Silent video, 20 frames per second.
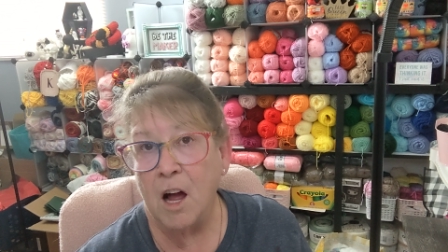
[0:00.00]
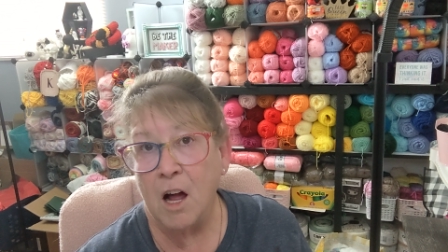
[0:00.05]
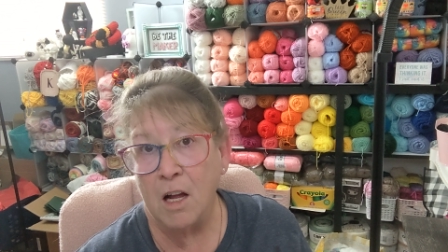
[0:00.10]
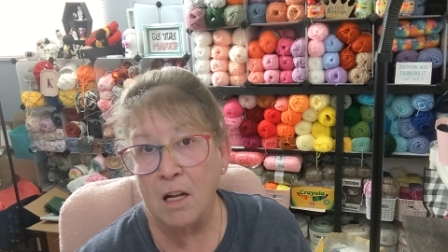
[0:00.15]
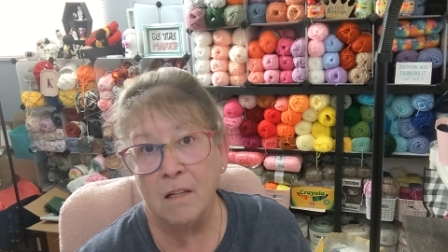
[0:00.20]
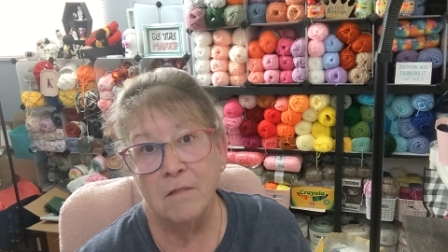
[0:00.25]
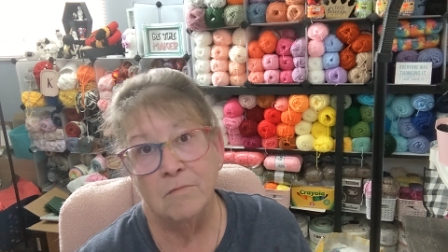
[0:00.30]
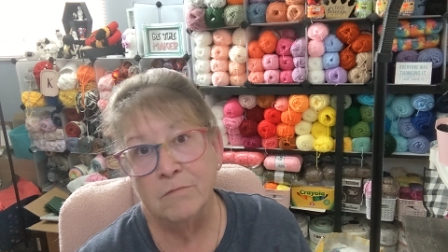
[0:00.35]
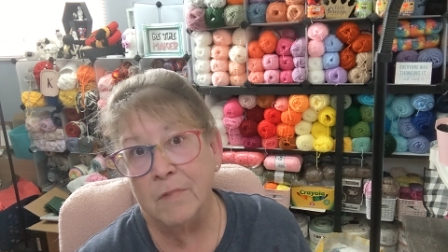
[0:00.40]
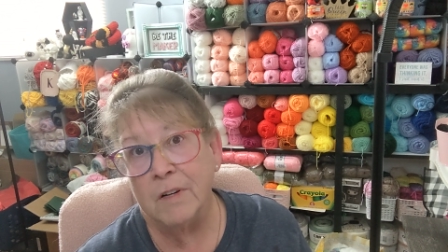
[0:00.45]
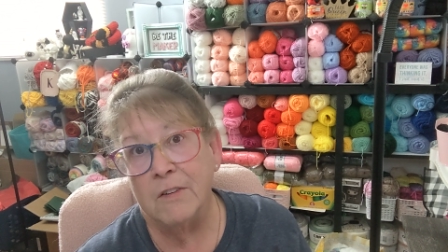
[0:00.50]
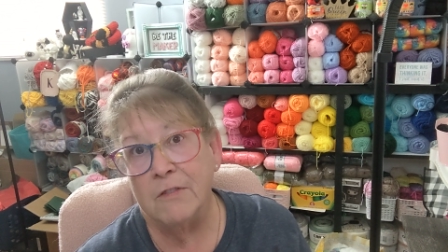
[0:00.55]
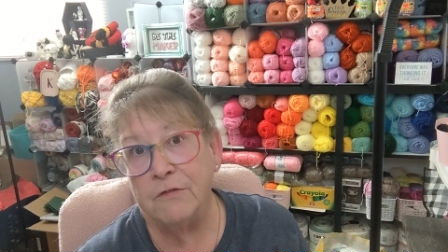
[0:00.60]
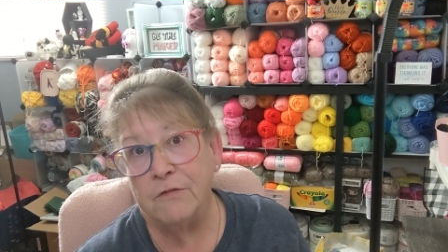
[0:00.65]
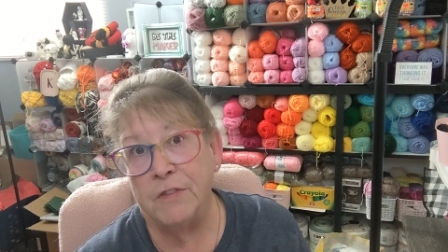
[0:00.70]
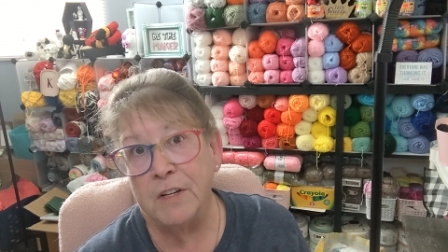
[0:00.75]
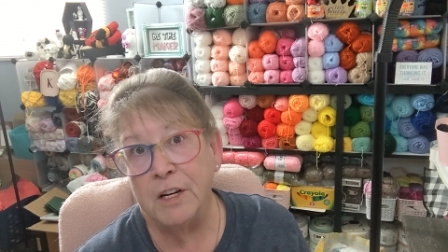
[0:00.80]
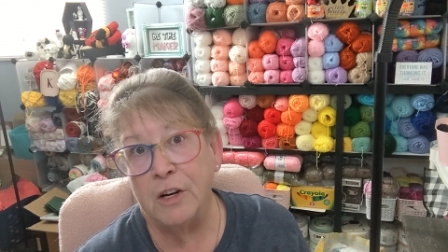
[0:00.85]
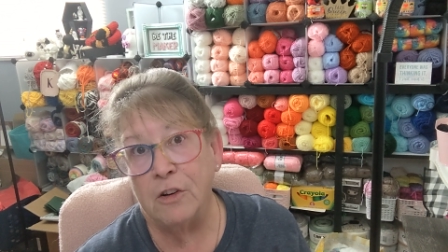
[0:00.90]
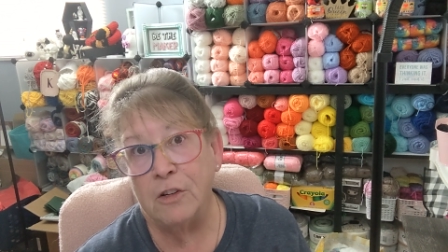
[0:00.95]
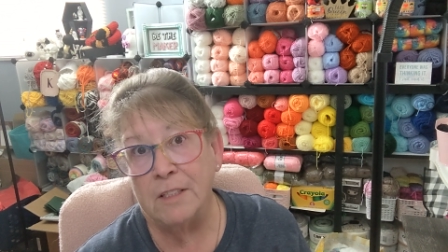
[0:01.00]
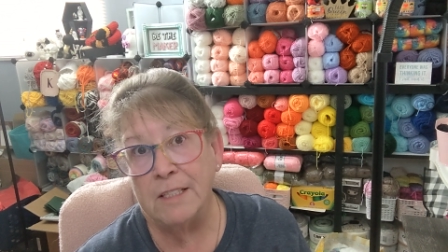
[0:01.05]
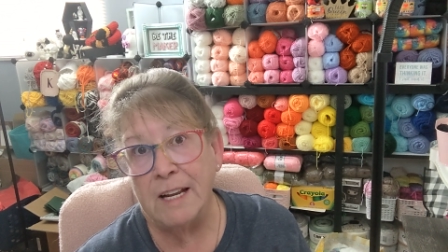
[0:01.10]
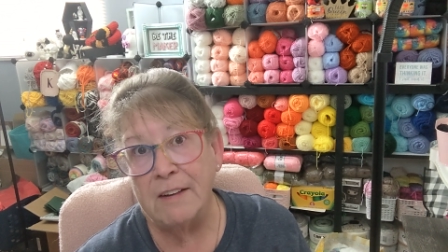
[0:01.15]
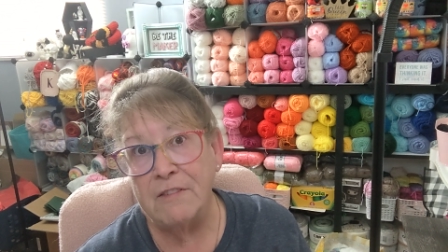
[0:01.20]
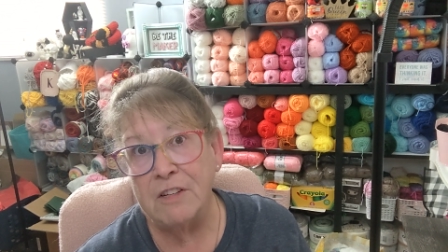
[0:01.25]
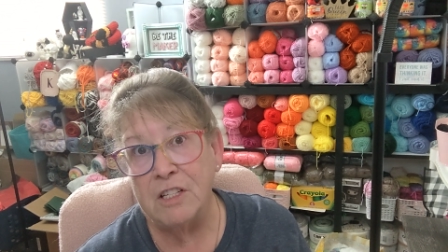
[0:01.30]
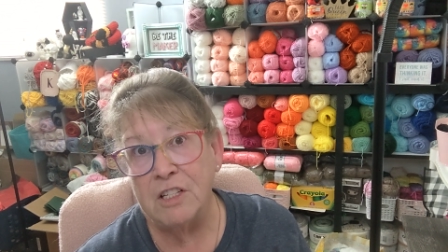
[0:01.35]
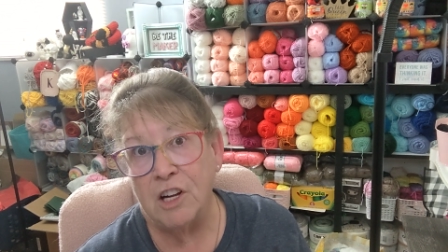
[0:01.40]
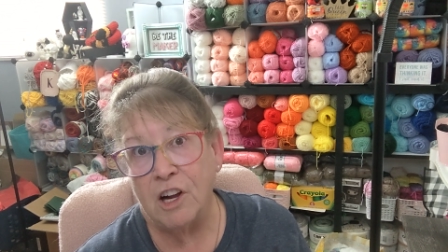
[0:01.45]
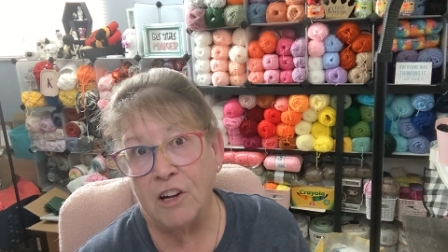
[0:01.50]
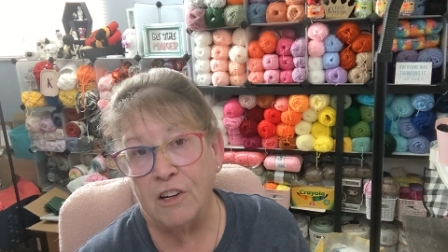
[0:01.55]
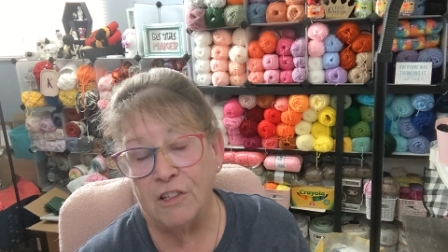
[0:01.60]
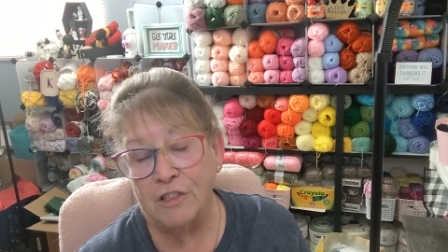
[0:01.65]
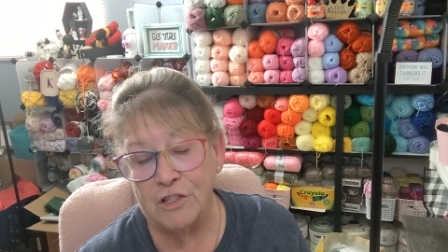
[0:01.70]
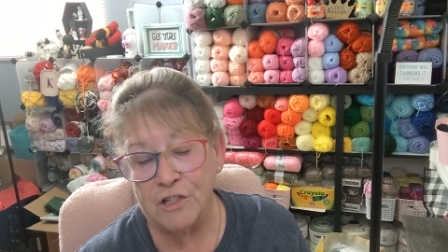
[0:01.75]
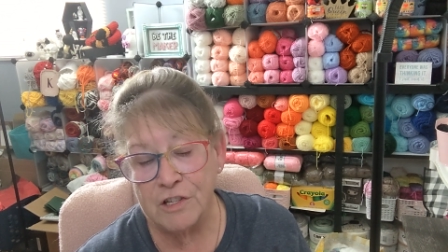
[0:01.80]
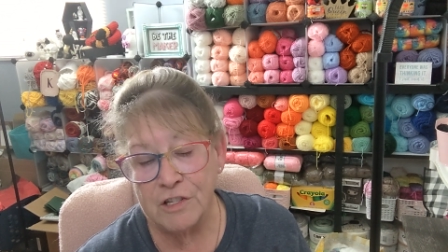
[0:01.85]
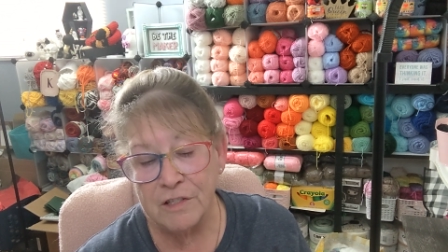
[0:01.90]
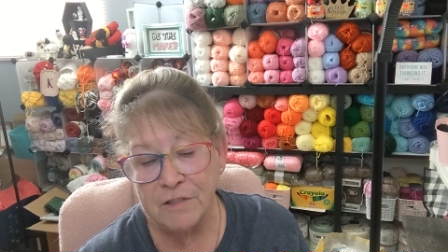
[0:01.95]
uh, figure eleven
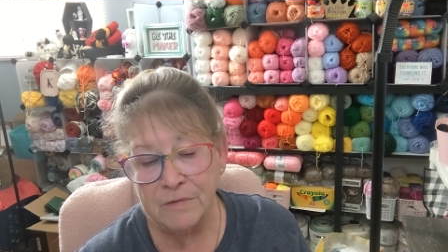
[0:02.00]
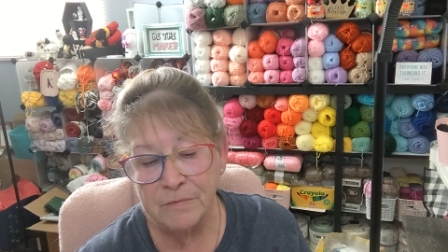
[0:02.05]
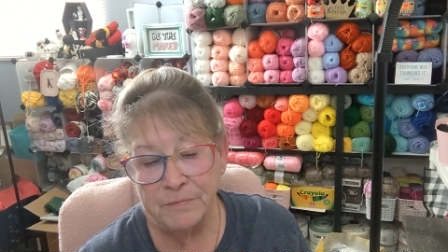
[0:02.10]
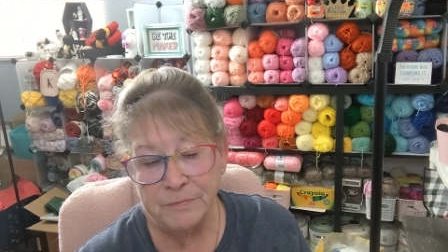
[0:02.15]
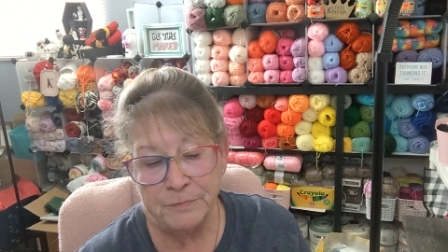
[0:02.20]
dollars